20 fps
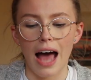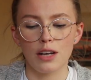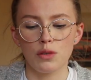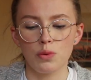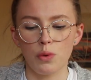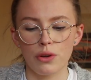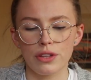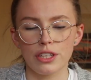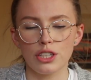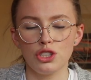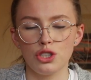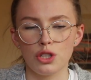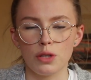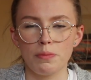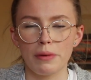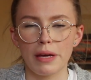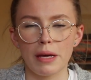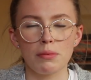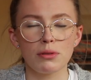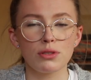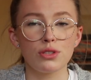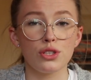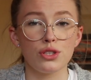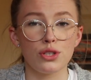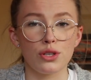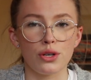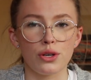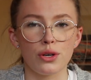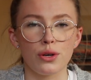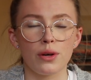and what they should be able to
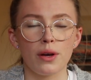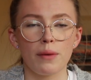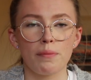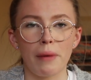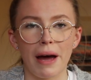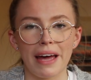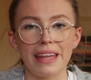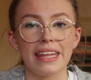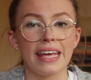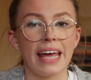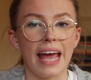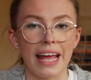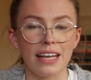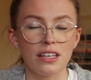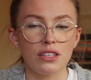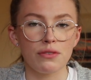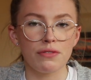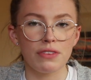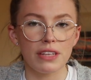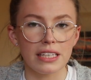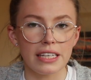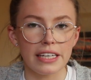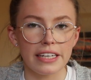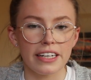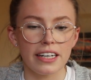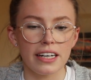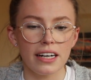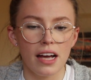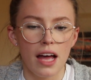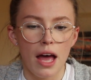do by the end of the
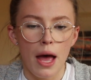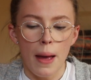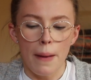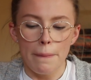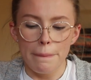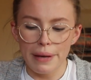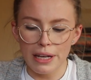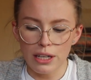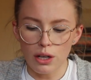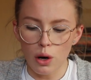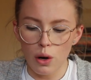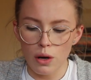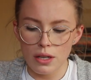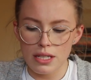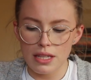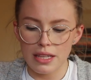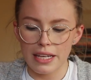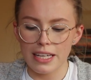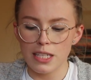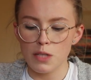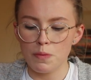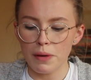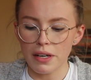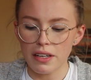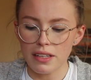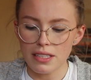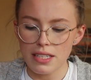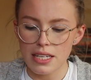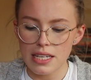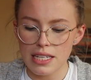year, because the
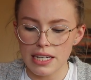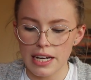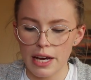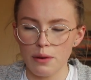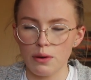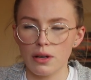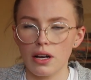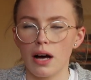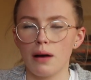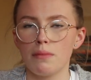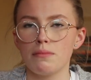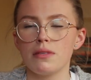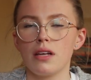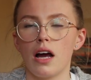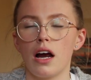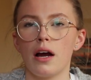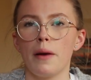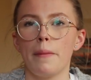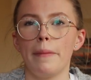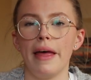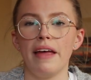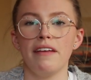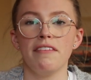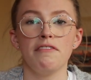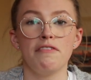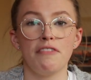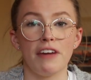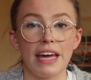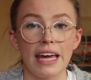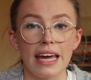experiences and outcomes are a
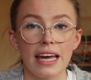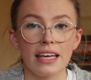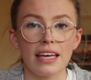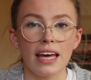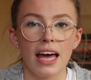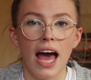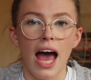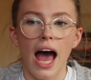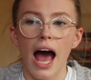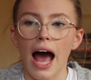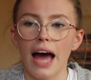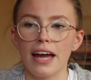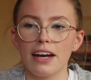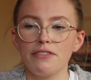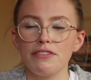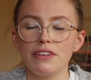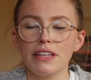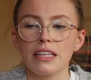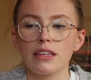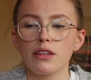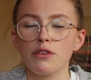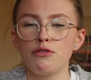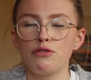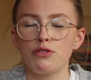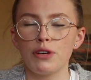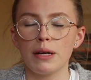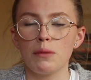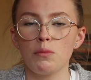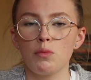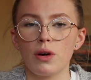bit vague. And I feel like the
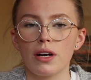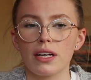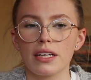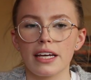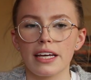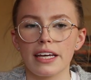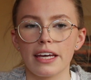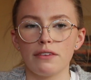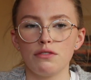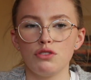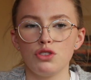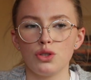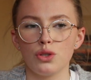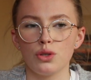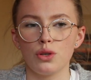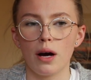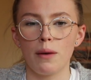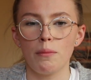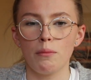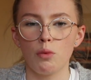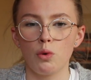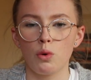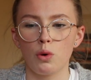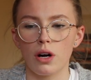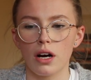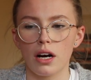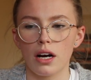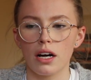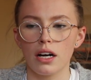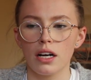framework gives you a
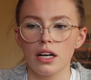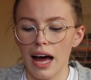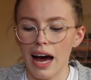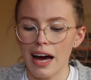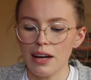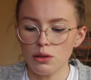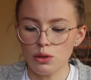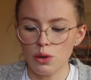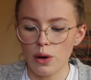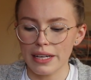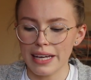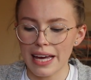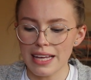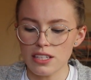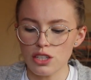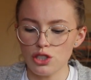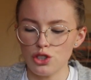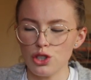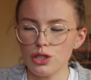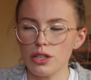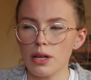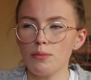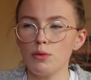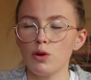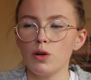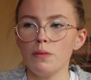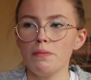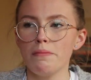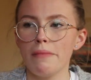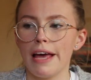more, I don't know, I guess it's just a
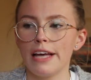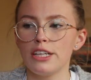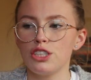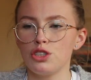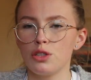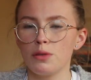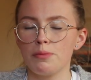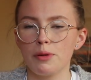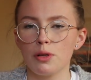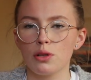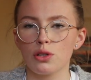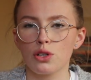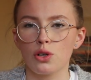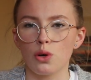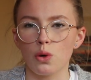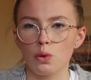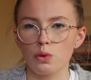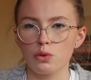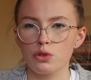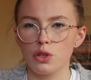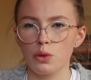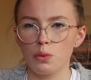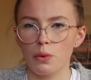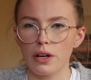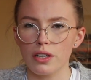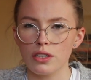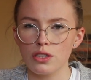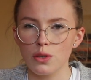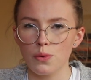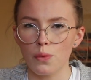more measurable goal to
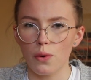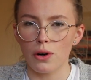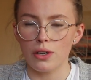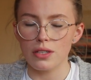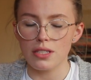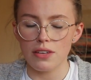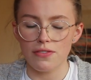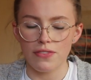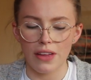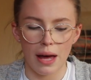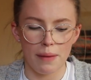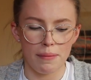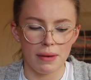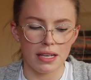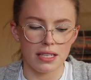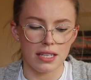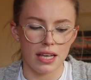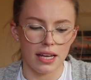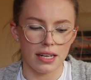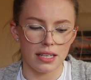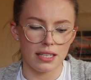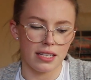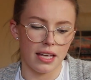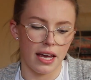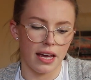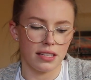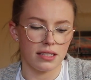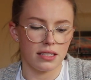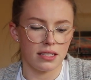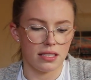work towards, if that makes any
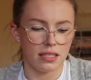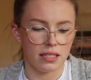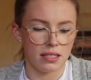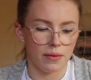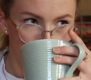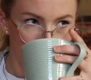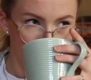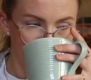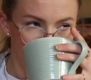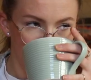sense.